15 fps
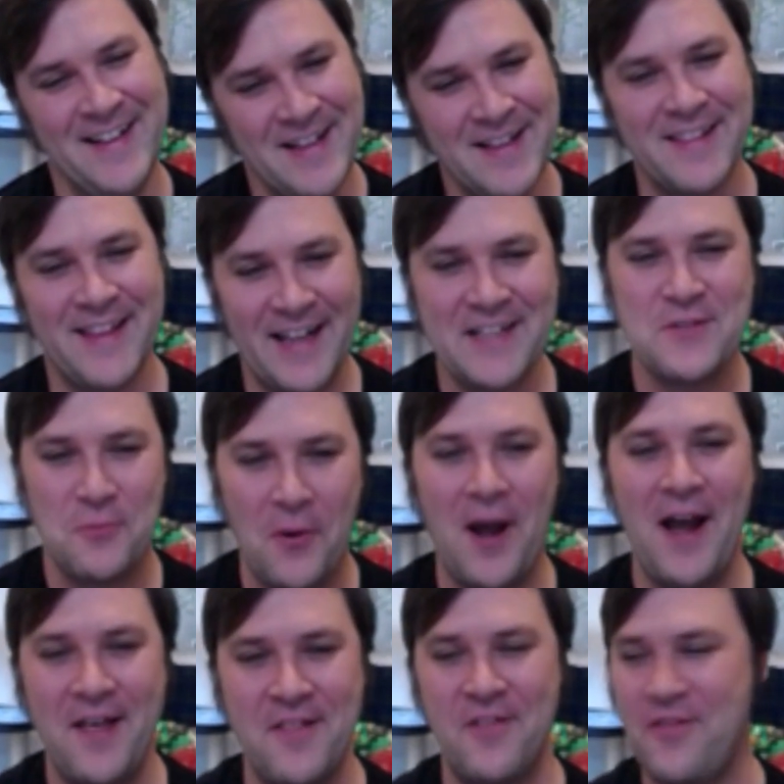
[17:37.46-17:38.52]
That's
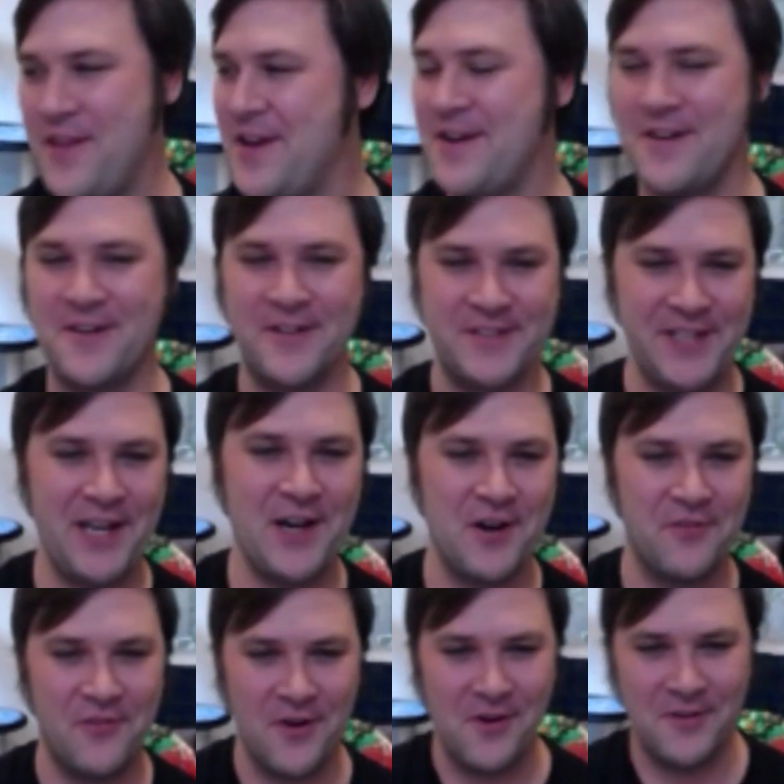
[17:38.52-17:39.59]
why the theater is here,
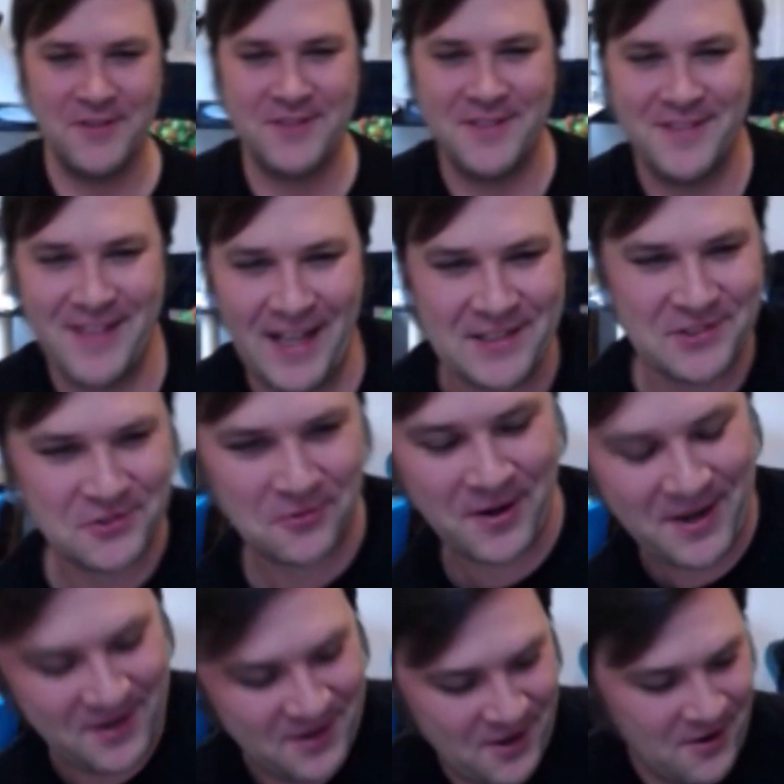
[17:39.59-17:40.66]
folks. That's the way
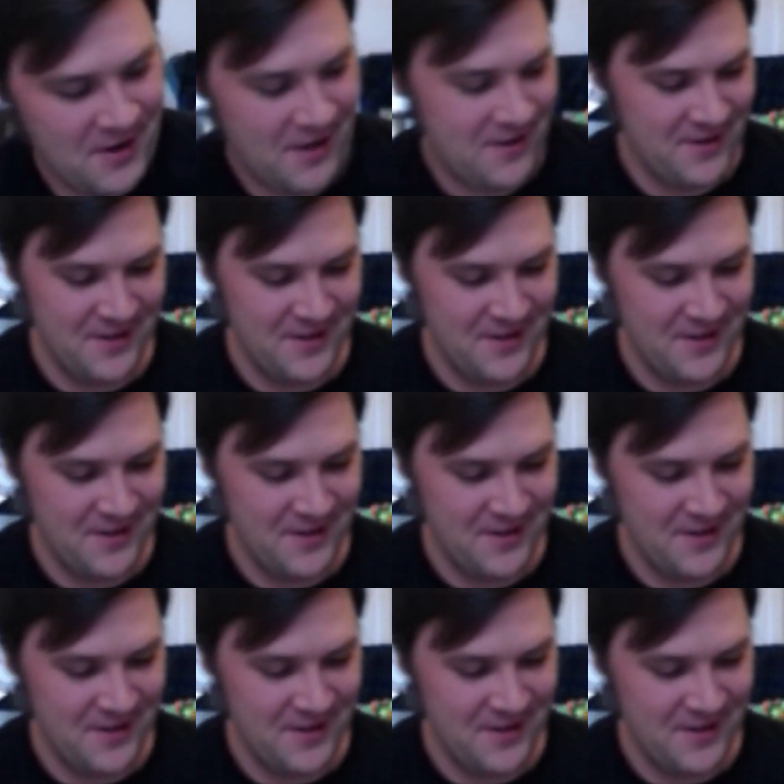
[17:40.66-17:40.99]
to do it.